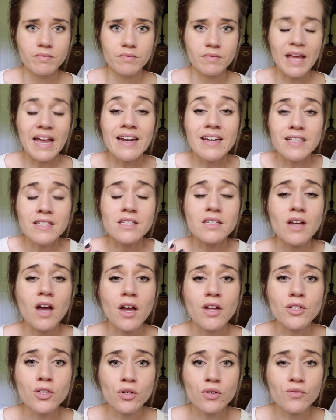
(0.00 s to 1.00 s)
And it's
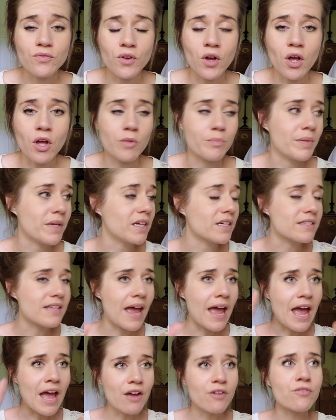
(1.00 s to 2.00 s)
not your fault, because
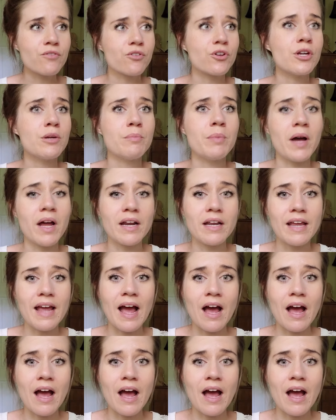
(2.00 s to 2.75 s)
everybody